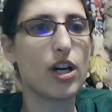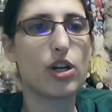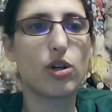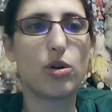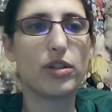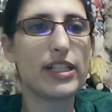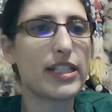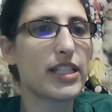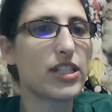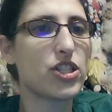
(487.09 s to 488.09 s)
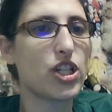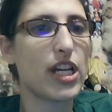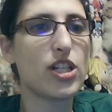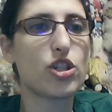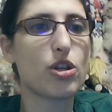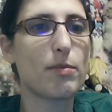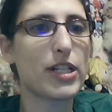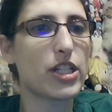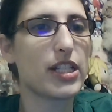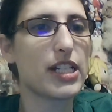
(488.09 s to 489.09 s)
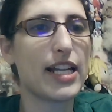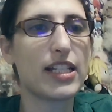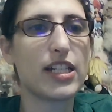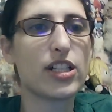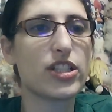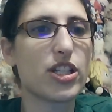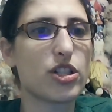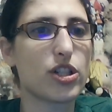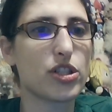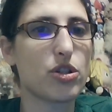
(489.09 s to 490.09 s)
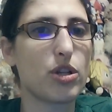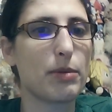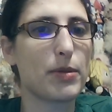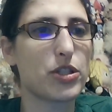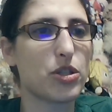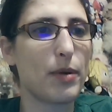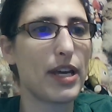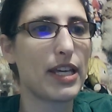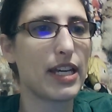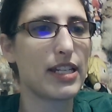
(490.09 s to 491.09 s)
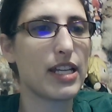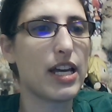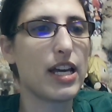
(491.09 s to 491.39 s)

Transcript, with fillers: Her holiness has changed so much in the 10 years since her Adolla burst awakened.